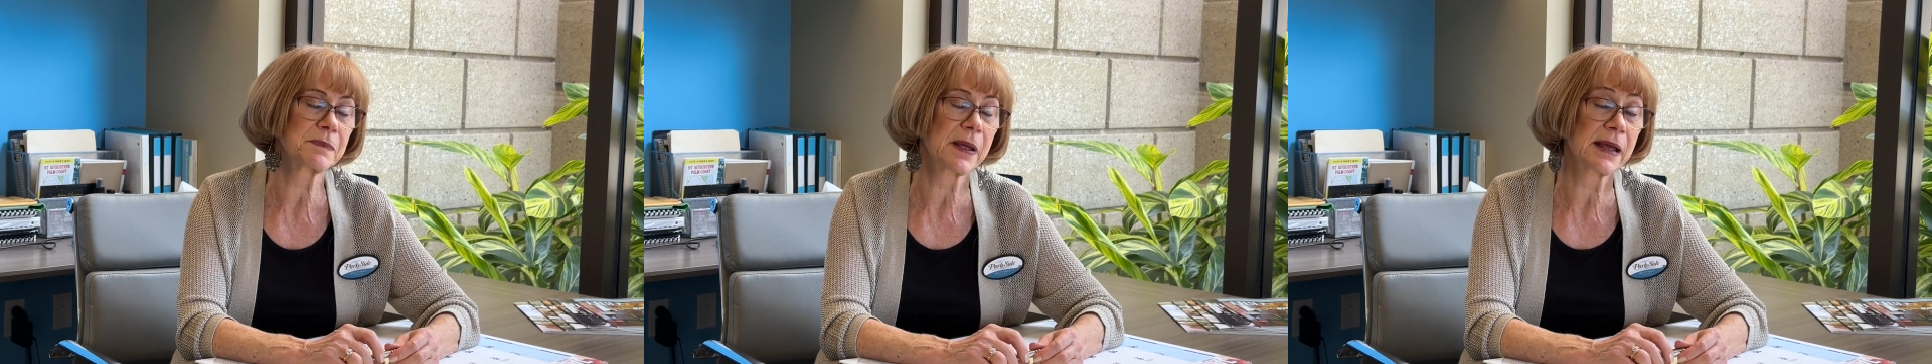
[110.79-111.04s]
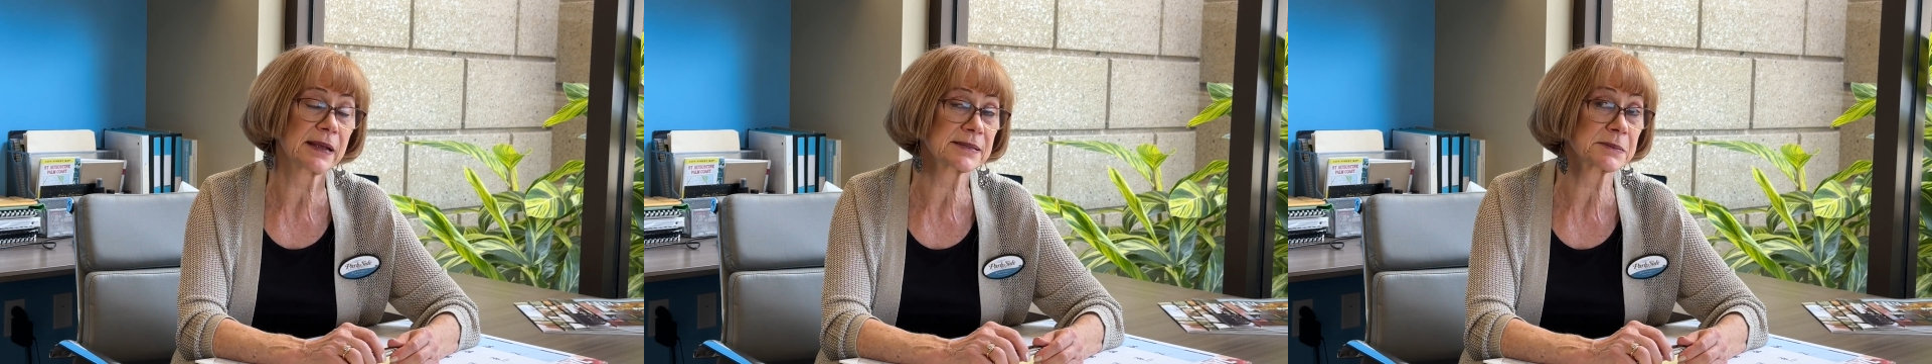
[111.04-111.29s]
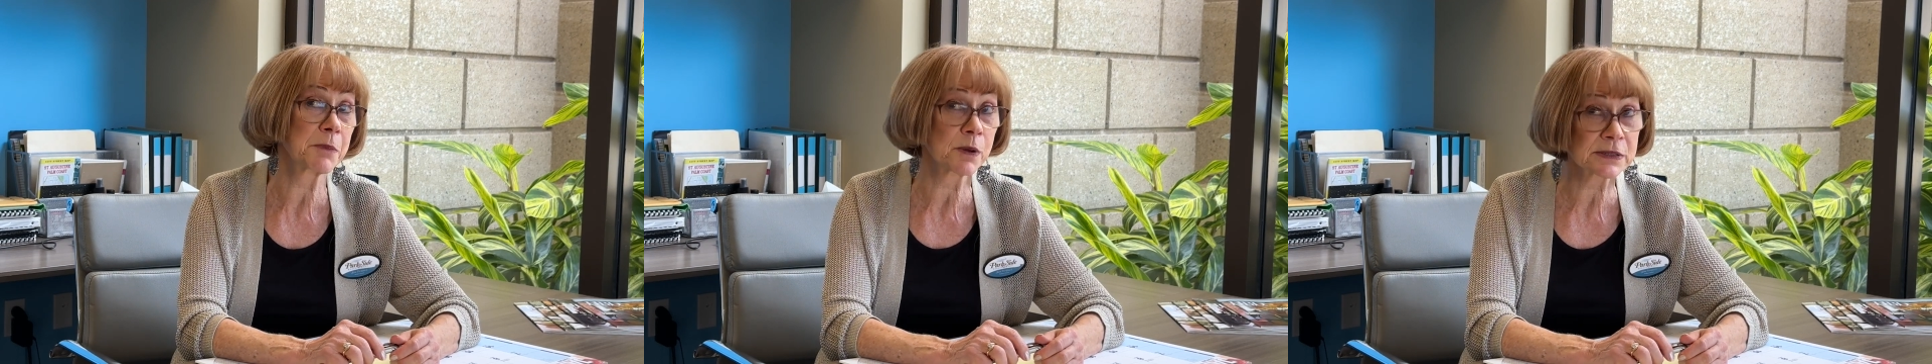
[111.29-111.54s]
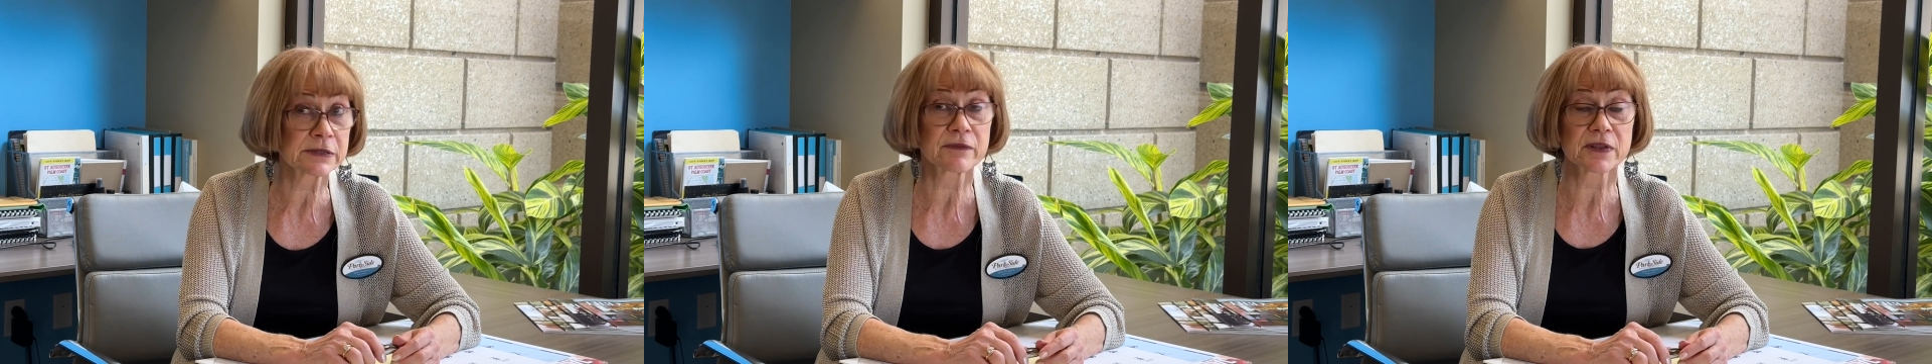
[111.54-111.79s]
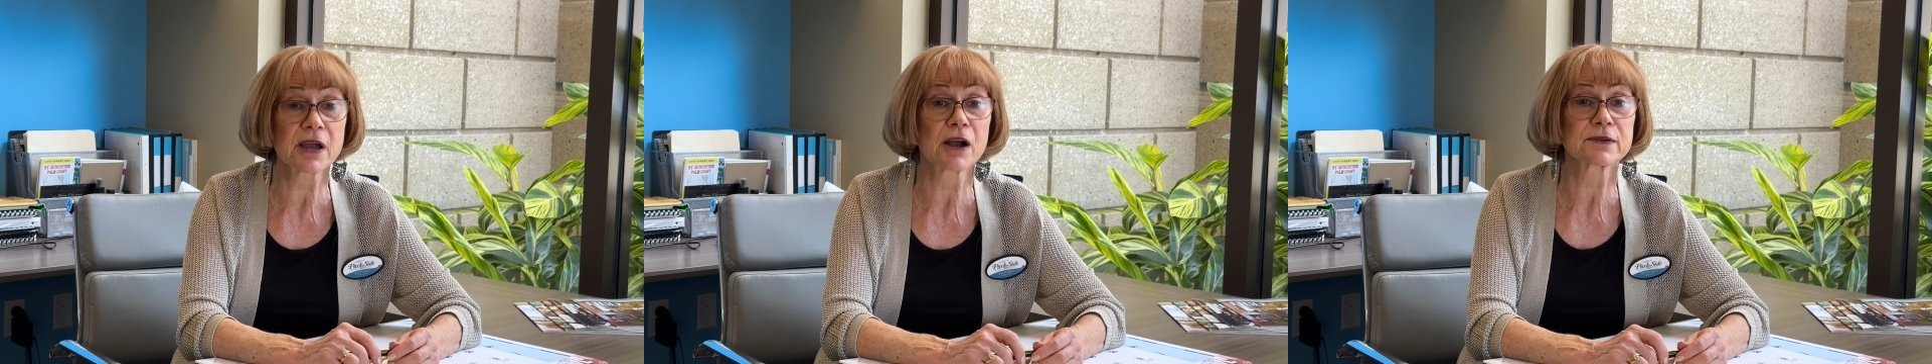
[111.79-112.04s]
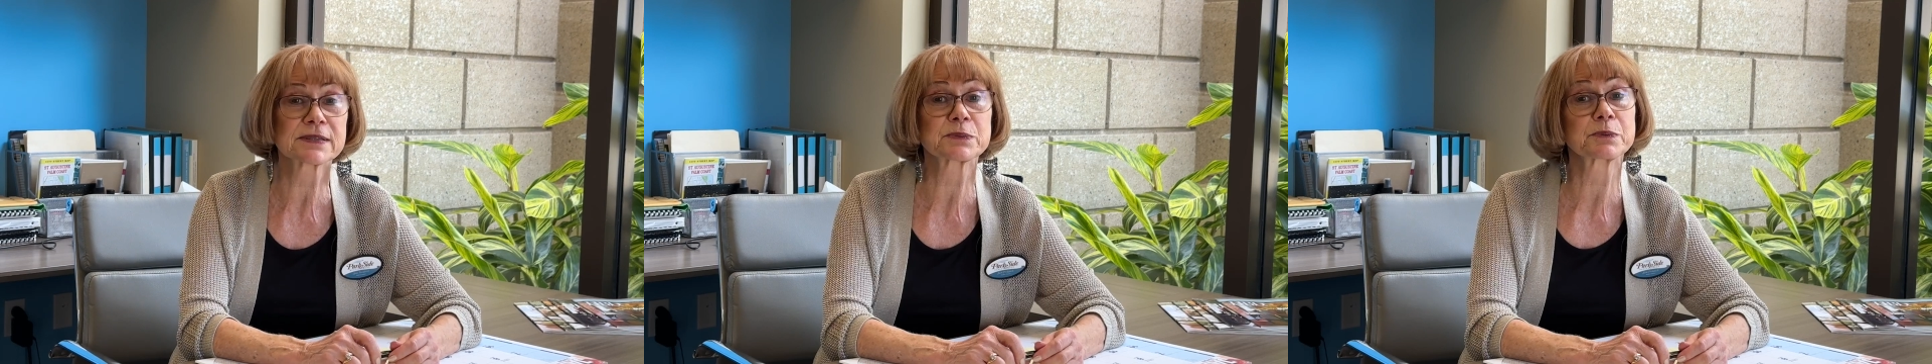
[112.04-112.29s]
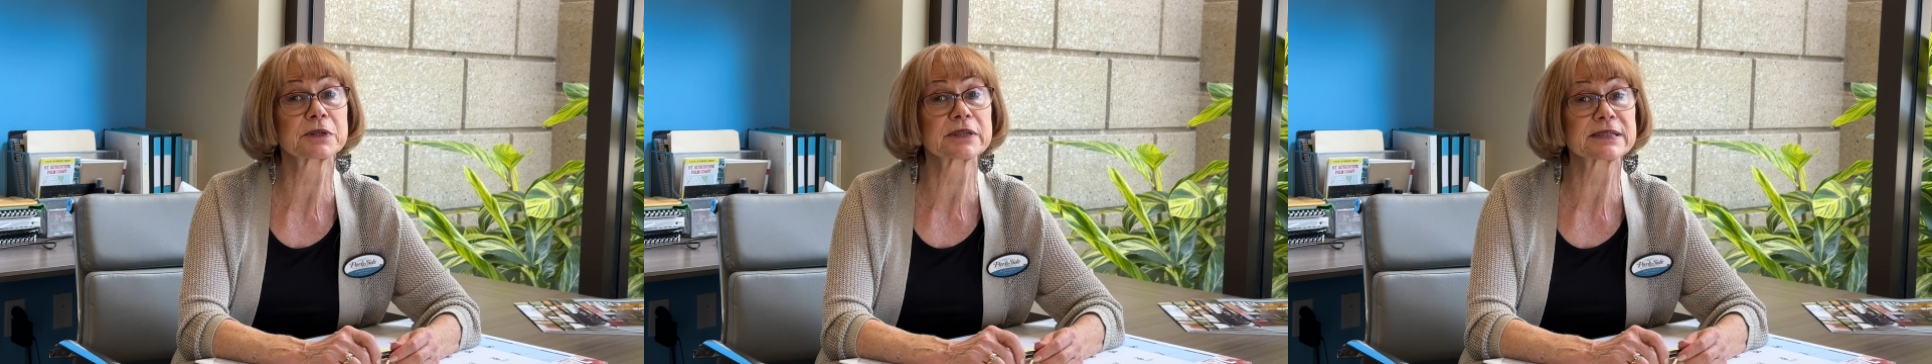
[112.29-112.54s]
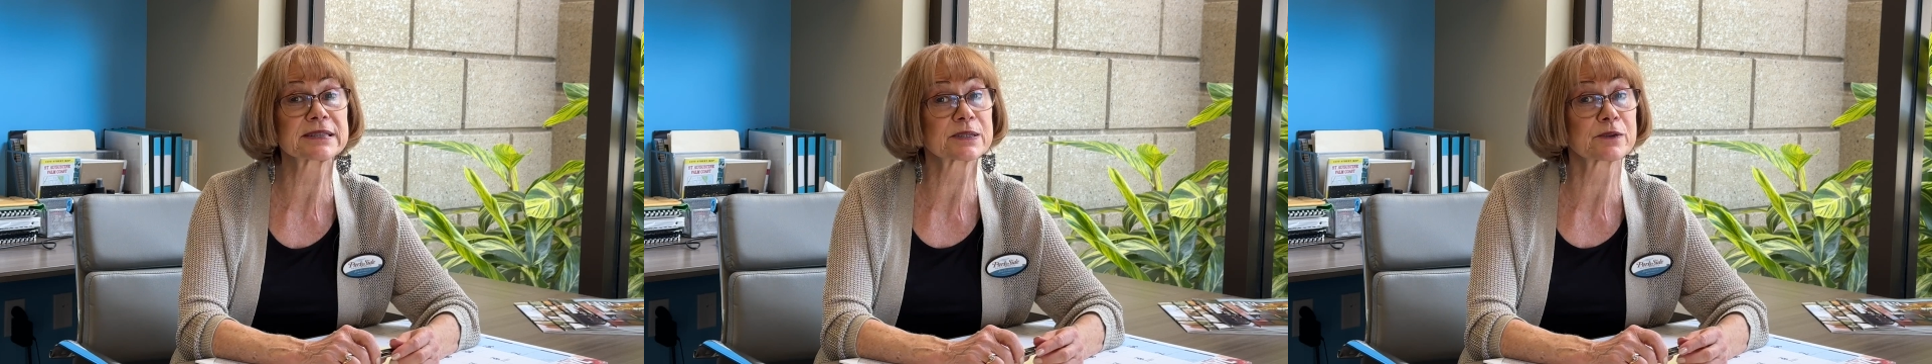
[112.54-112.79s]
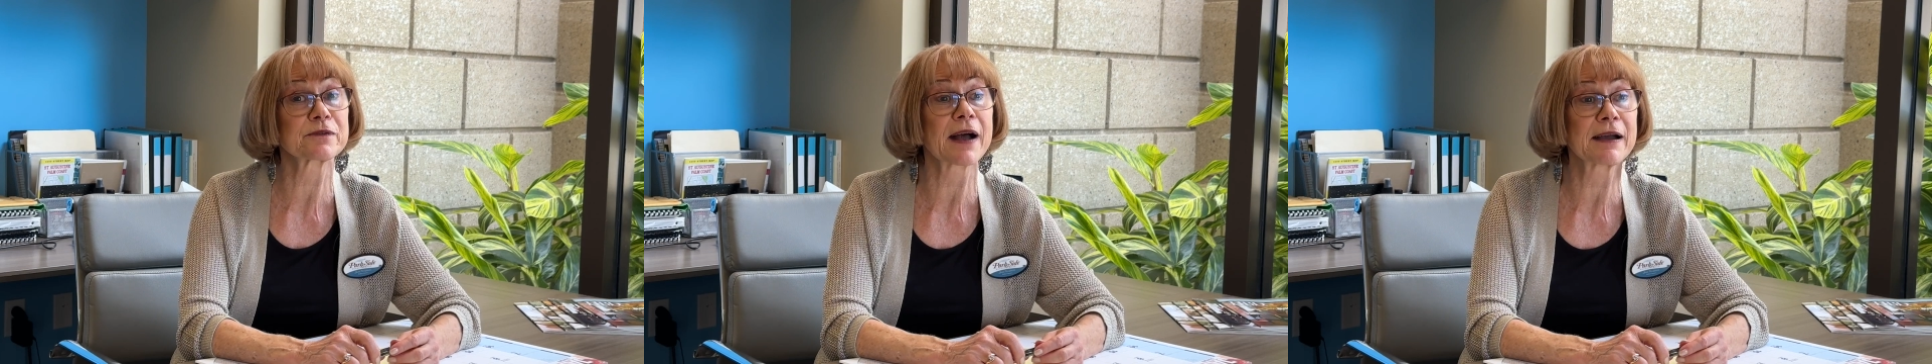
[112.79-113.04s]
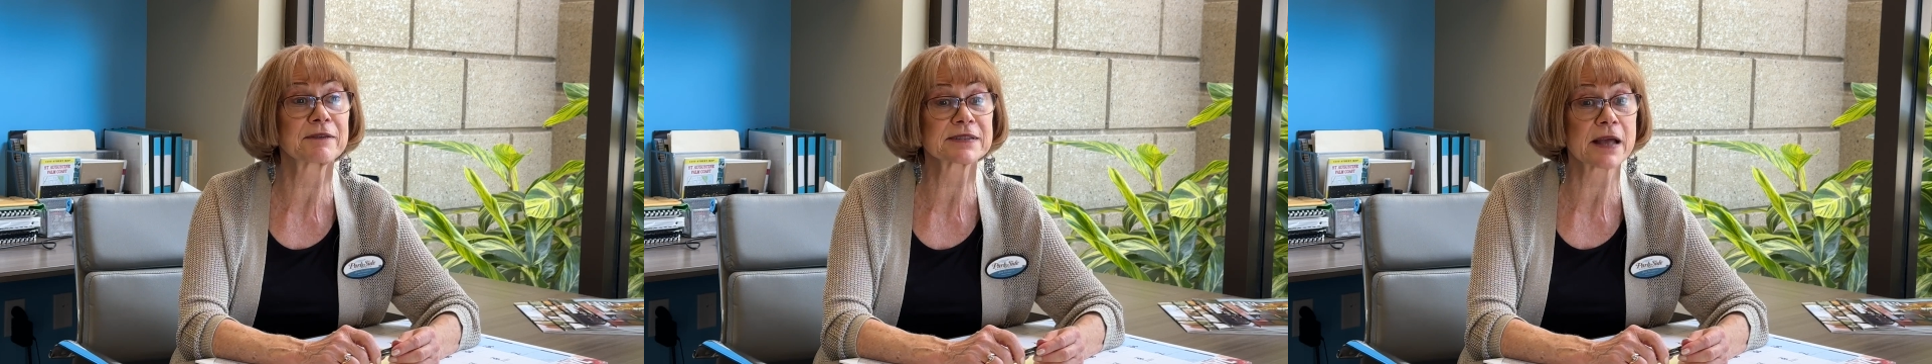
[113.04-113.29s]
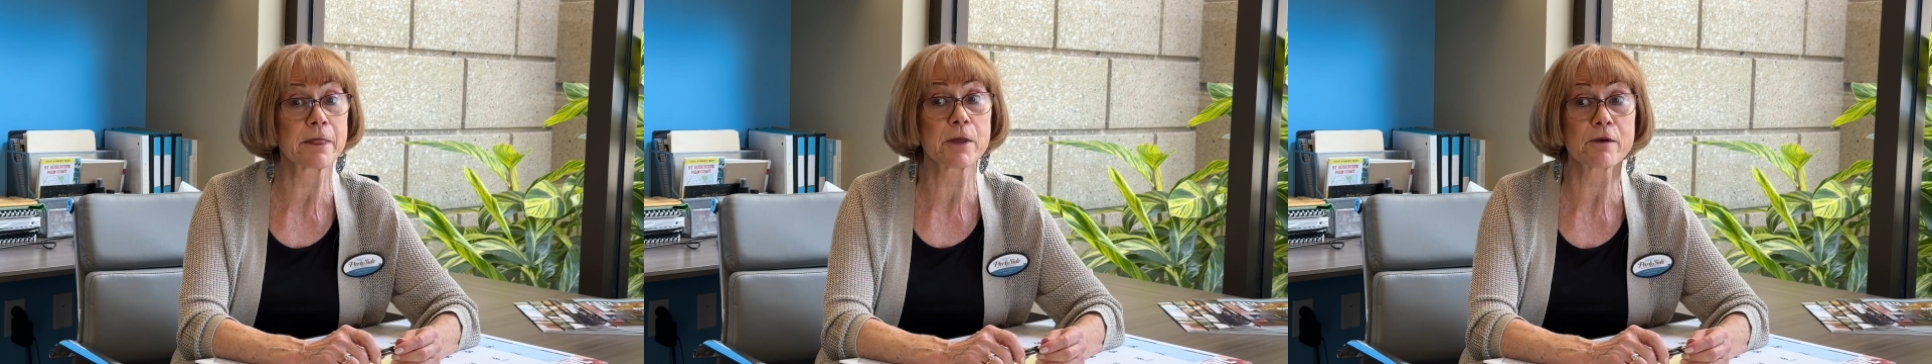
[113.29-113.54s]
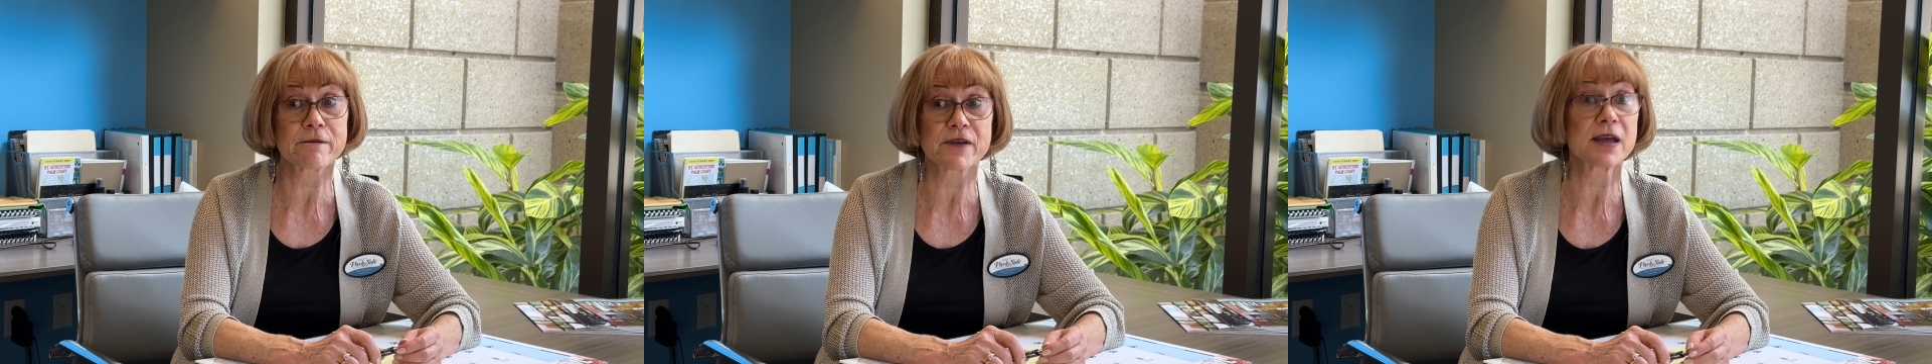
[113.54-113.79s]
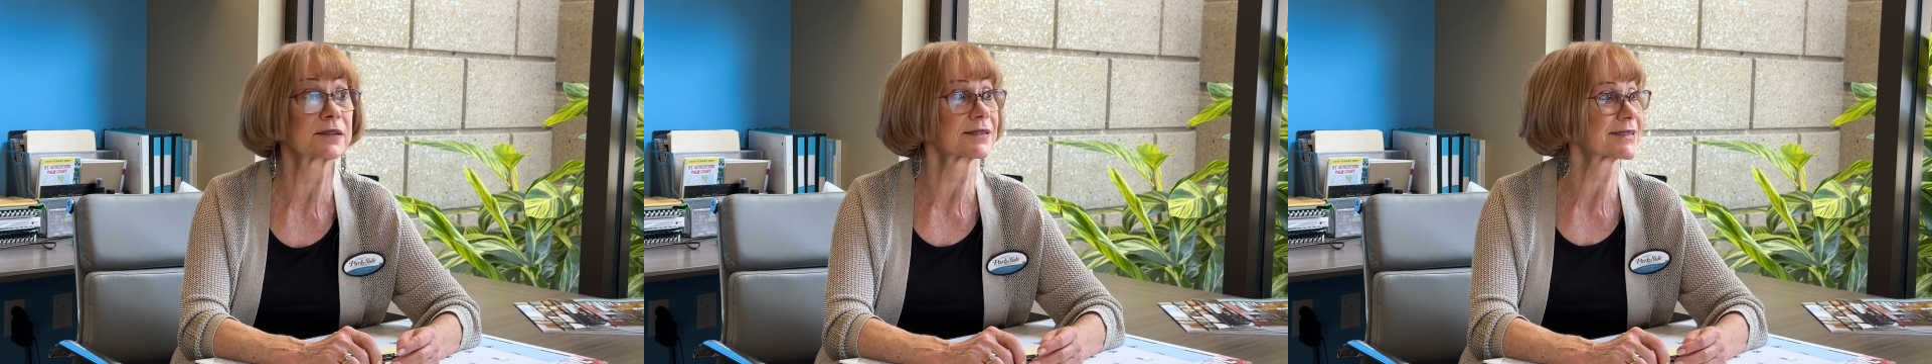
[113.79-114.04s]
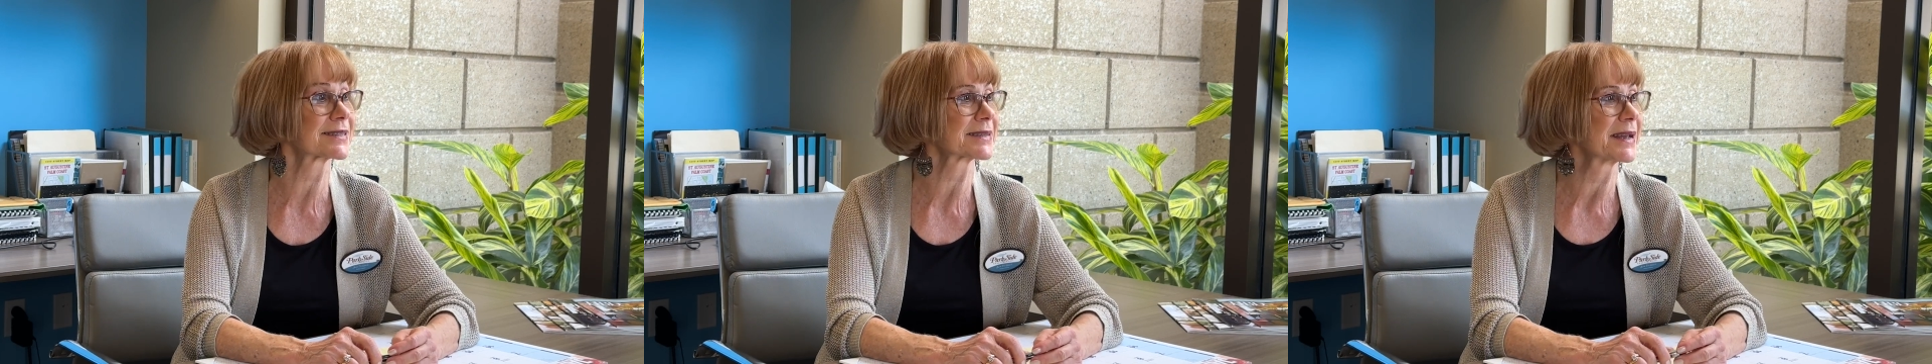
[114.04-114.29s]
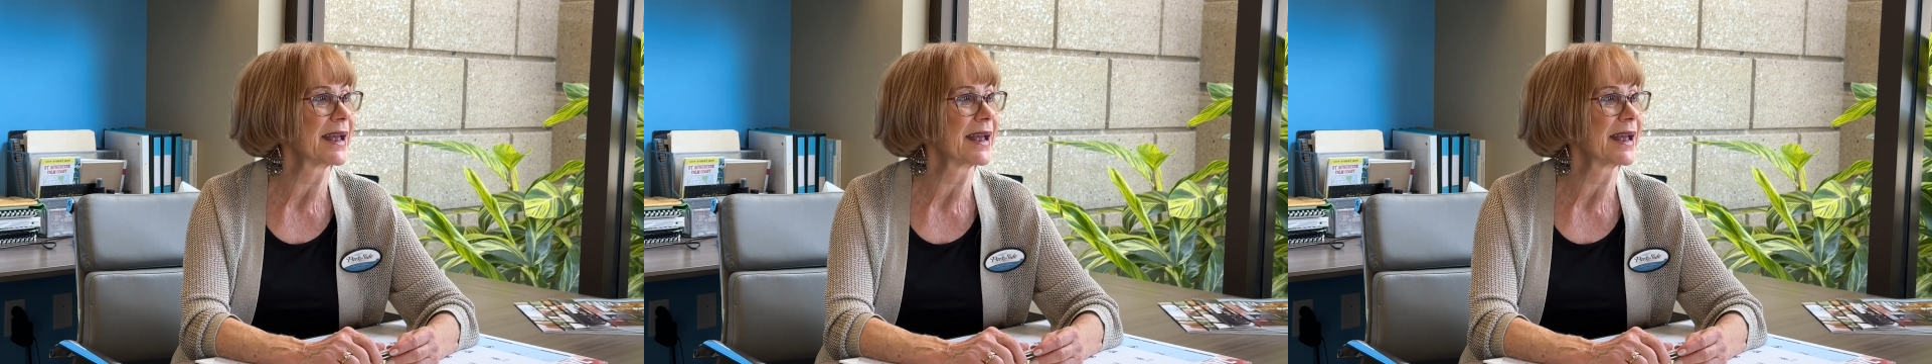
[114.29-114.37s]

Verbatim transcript: as most of the arts, really survives on their events.